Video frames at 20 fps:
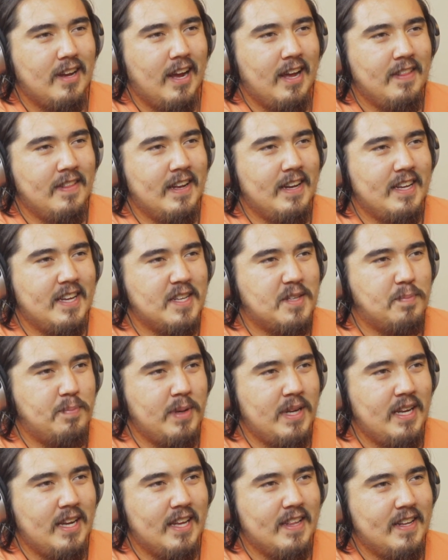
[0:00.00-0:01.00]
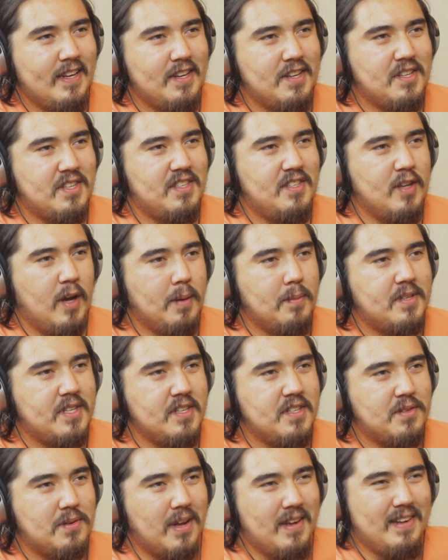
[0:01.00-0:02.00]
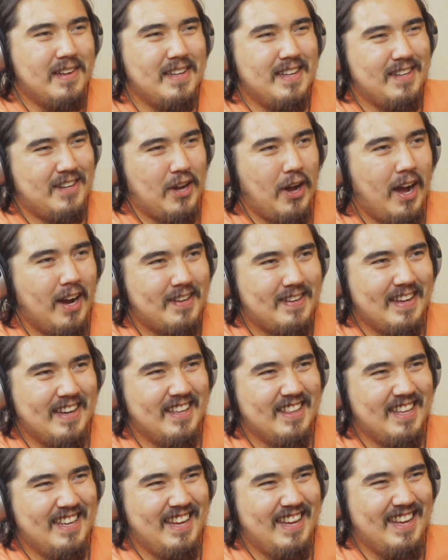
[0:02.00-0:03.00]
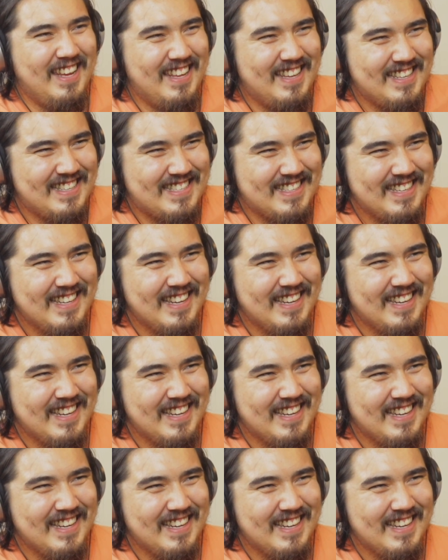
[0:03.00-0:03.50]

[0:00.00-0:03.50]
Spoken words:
And then he gets beat, and then he just dumps his cocktail in it.